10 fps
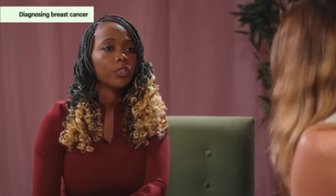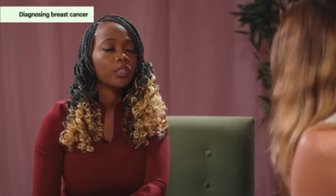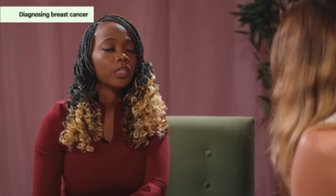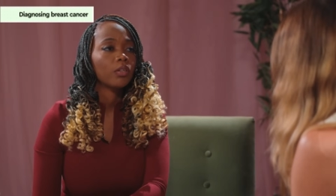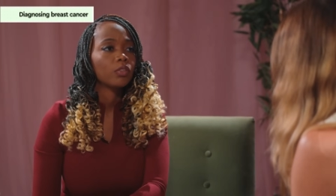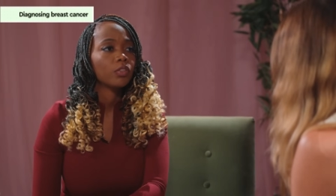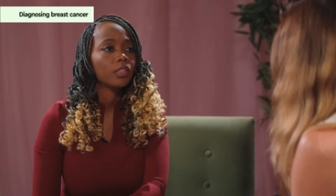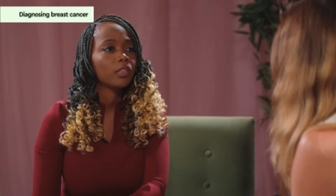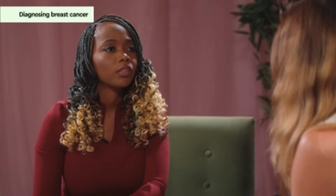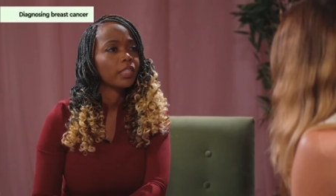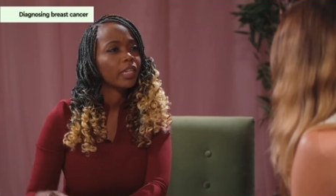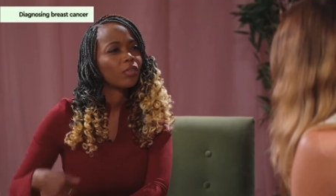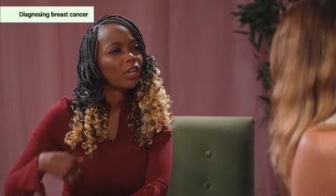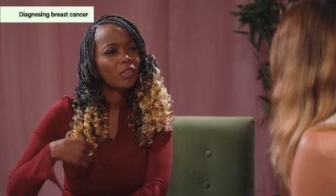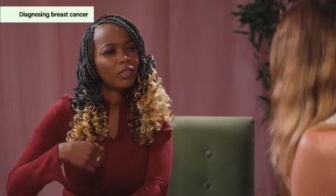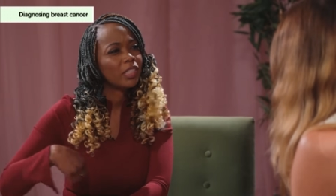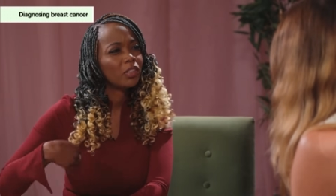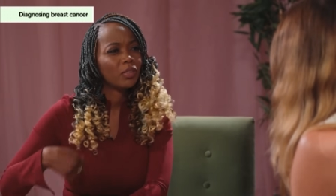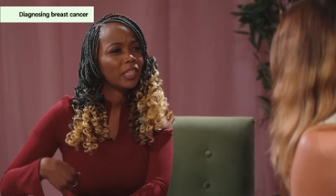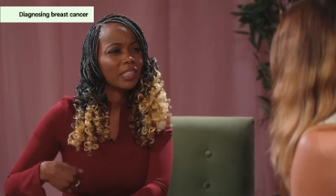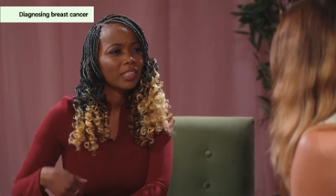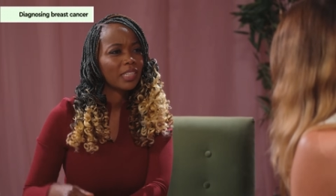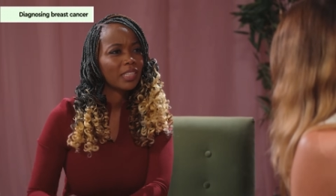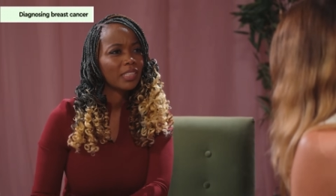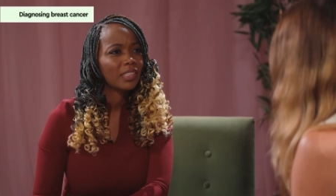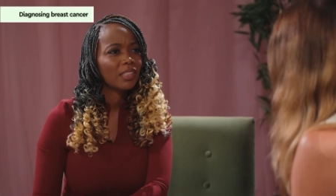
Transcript: when you say ultrasound scan, how do they do that exactly?